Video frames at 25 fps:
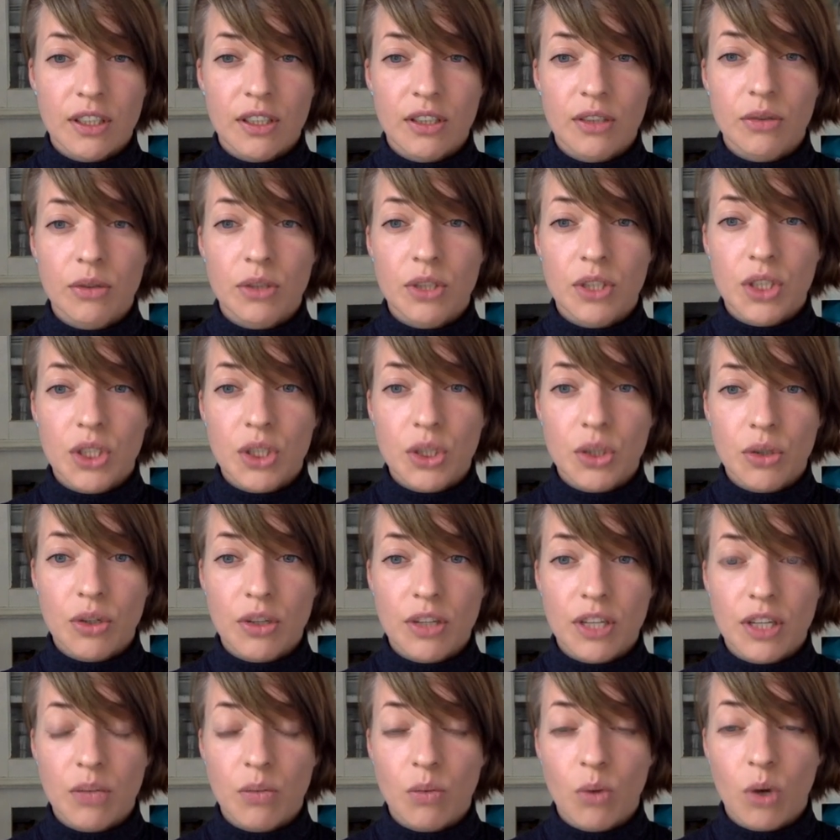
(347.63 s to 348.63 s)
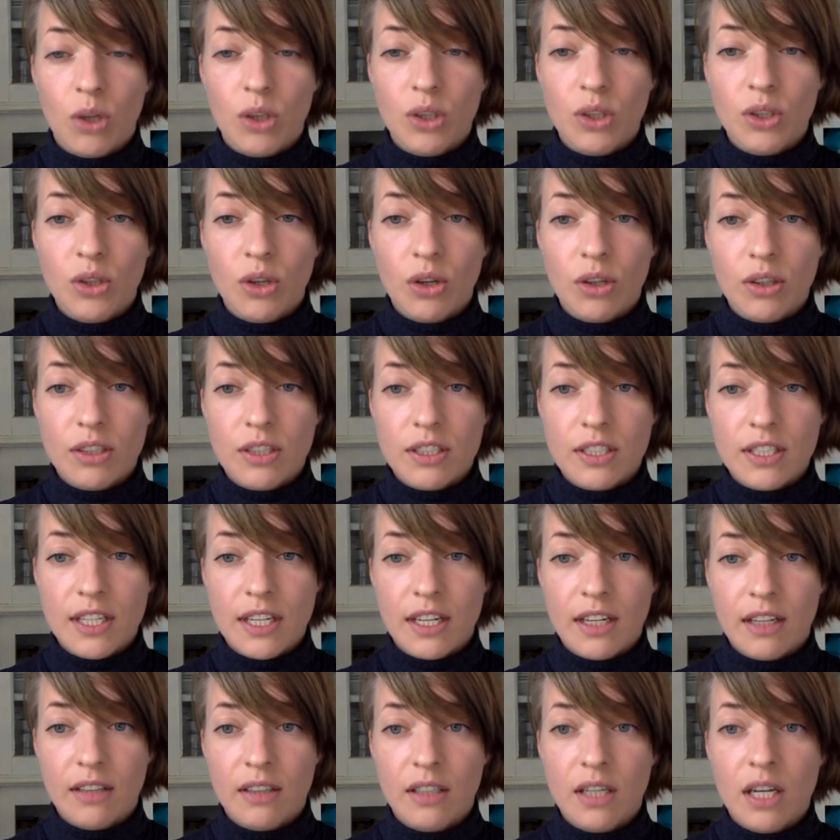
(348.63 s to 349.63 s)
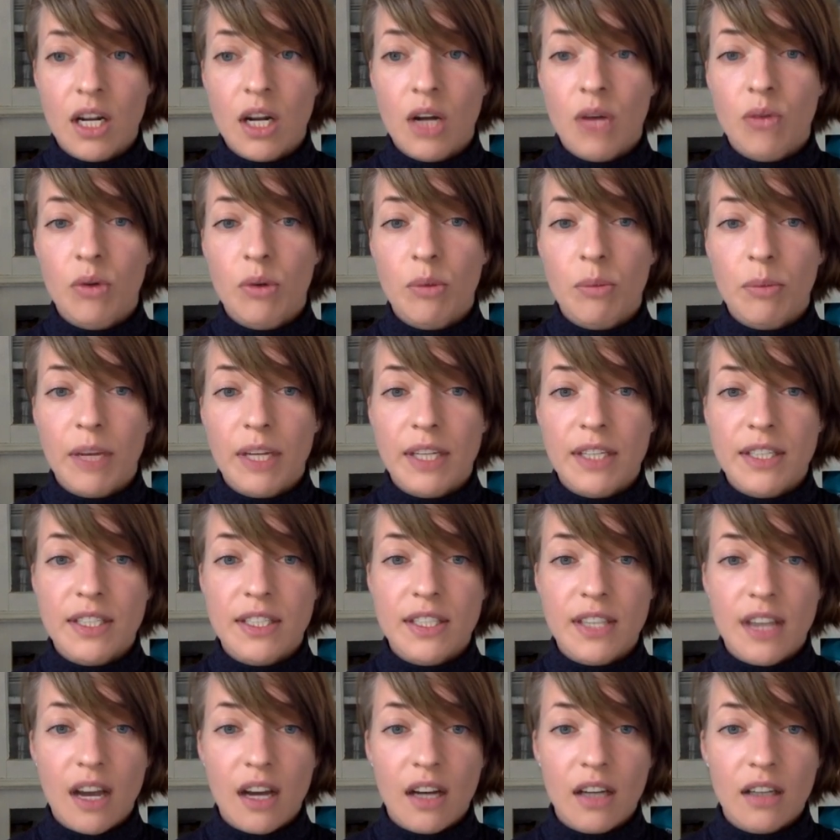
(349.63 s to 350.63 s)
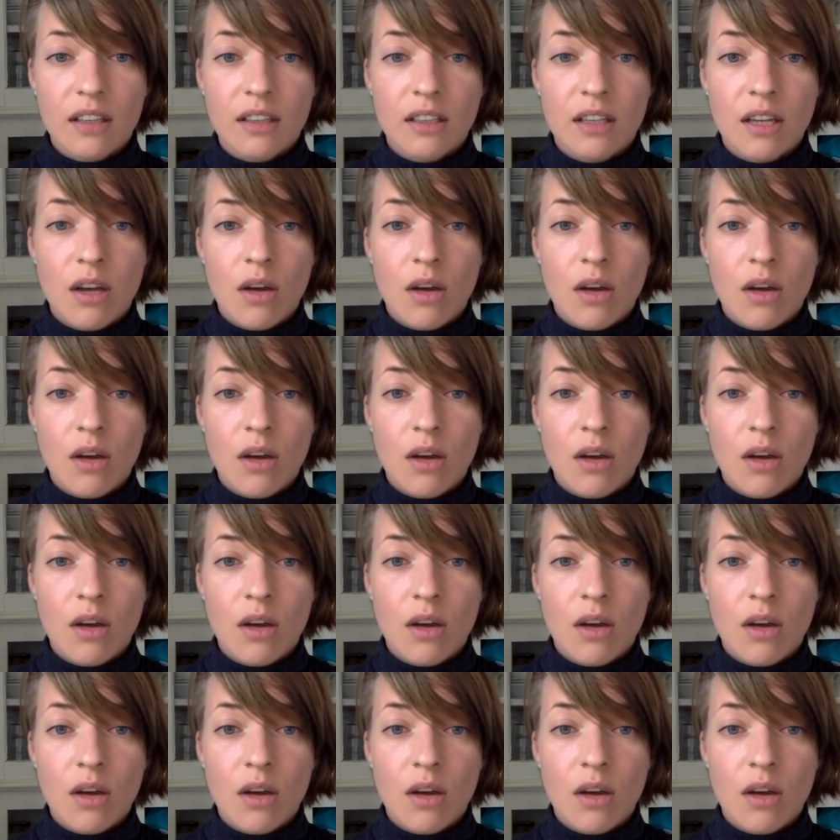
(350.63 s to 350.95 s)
to ensure that one daughter cell remains young